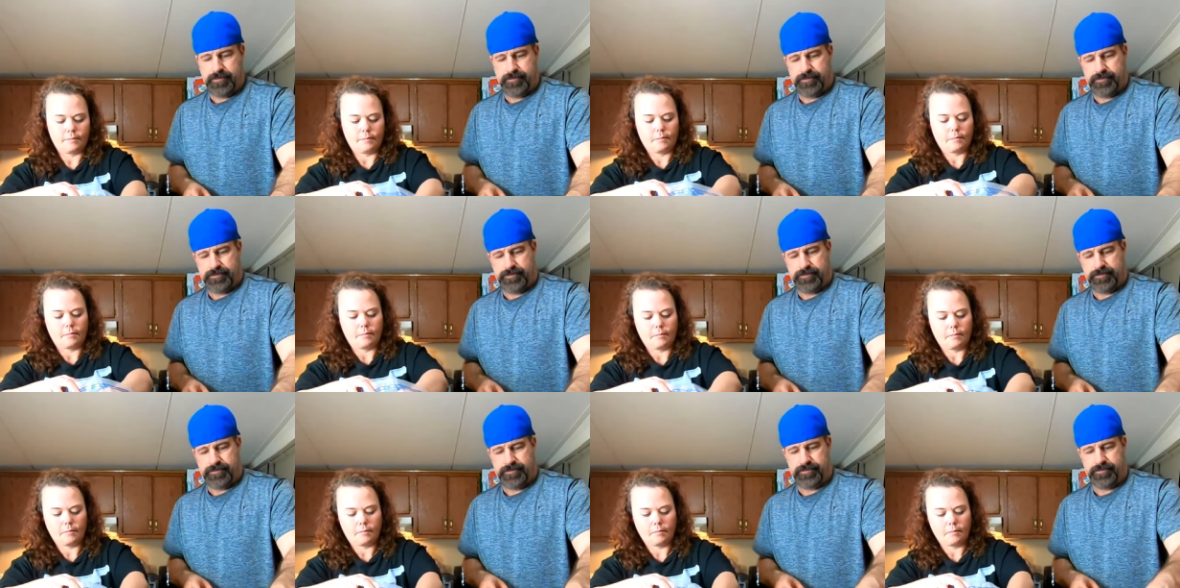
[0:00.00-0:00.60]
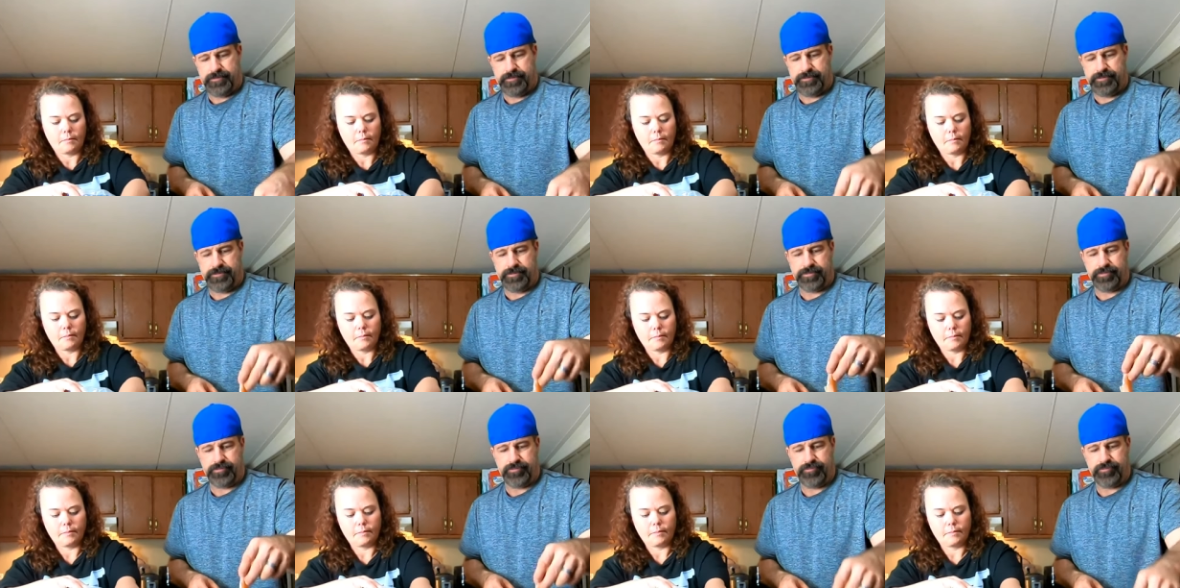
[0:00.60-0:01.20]

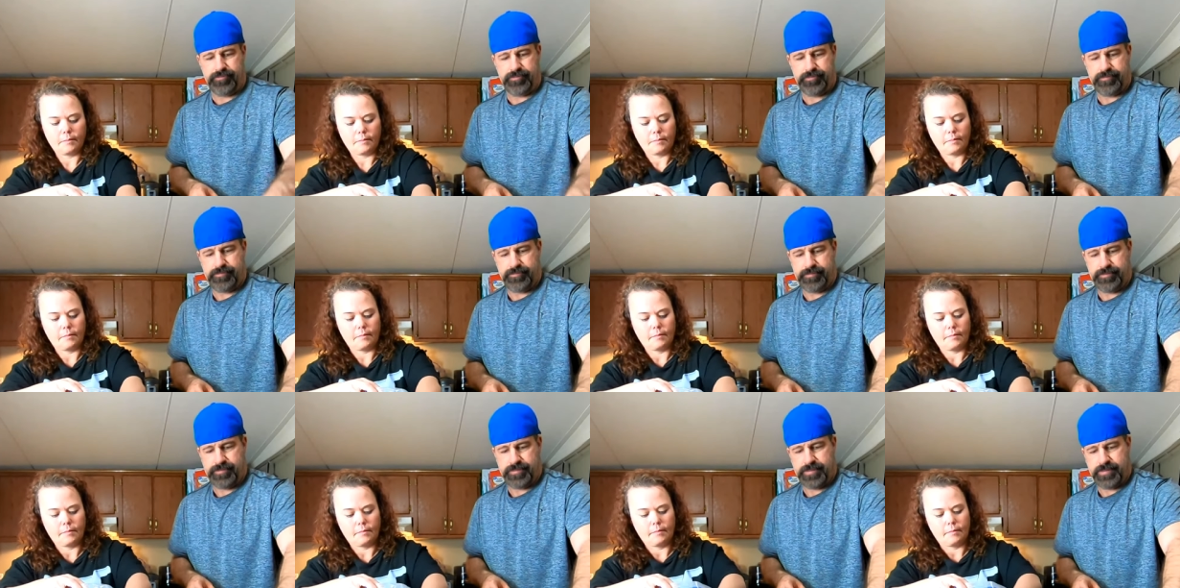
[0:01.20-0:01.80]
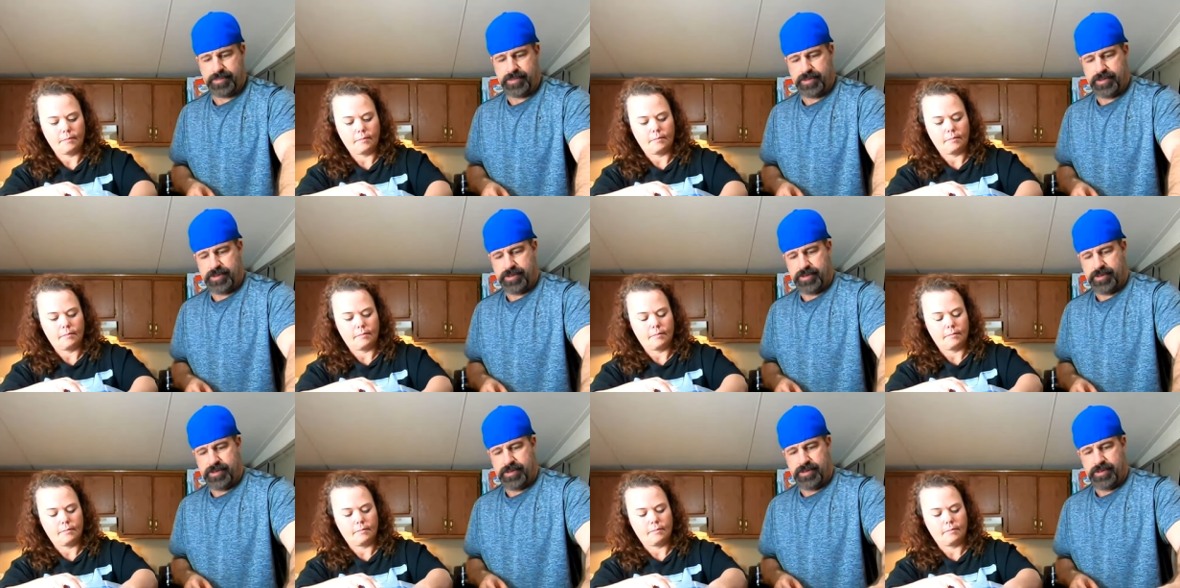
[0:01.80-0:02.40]

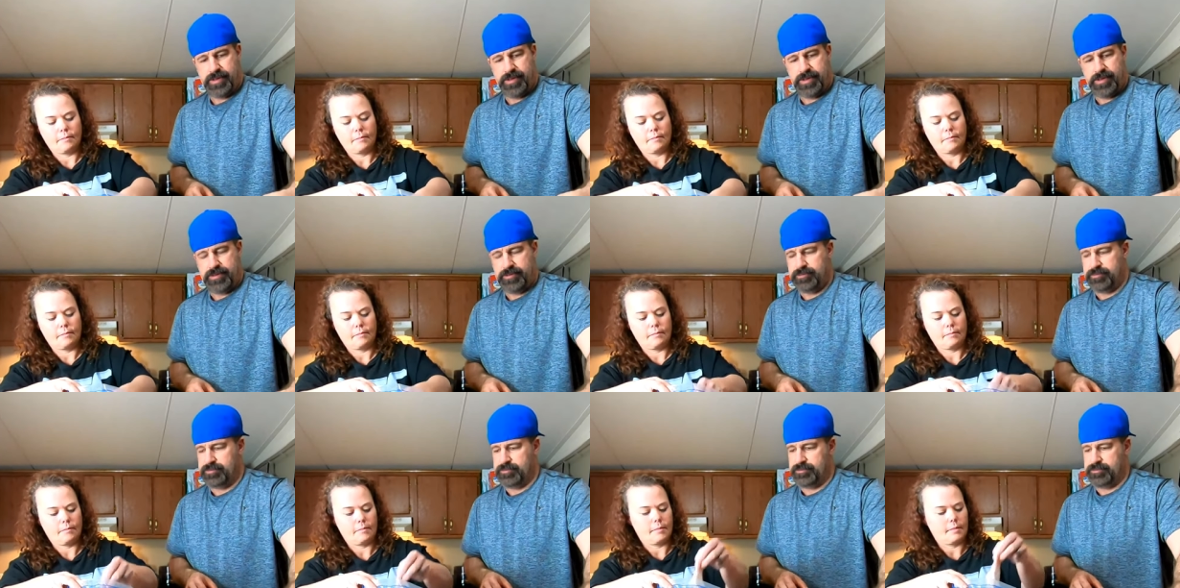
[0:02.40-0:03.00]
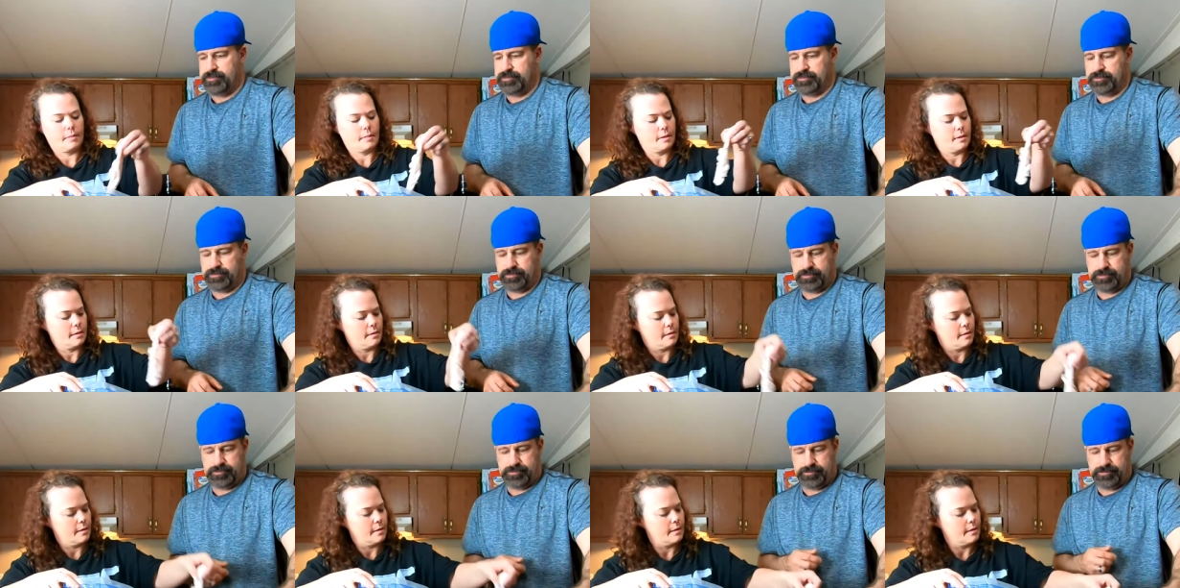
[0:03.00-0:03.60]

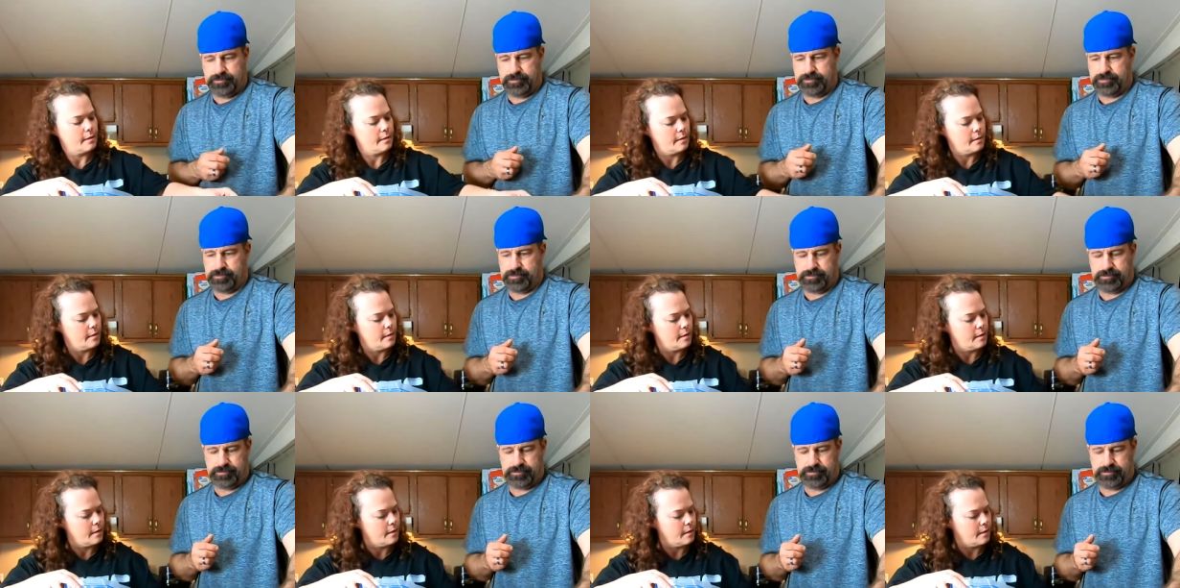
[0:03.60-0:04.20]
(silence)